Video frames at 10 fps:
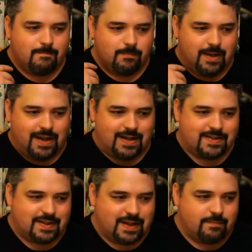It
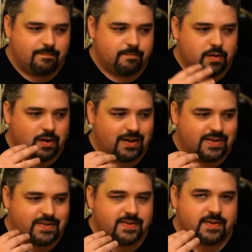has that
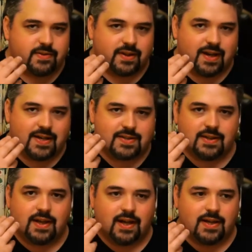citric
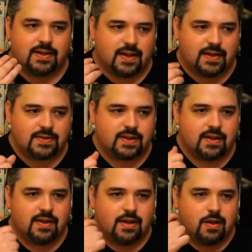acid kind of taste,
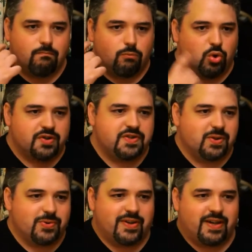more
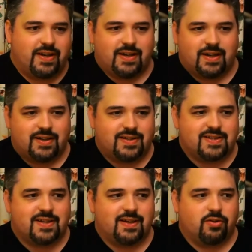so than any kind of
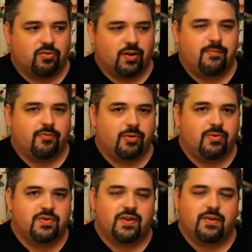distinct
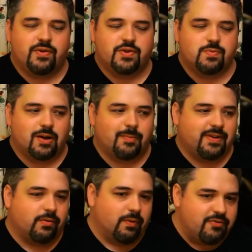grapefruit flavor as well. I mean,
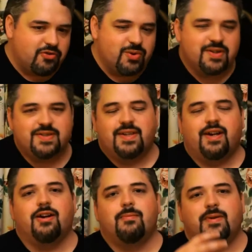the grapefruit is
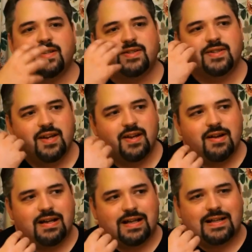there, but it's
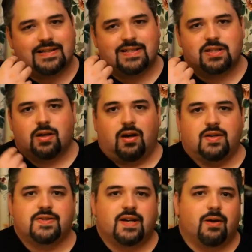got this
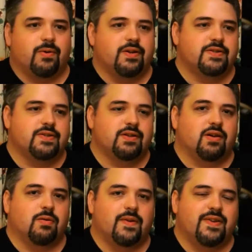tart sourness
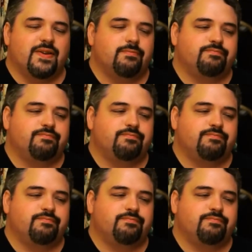along with it.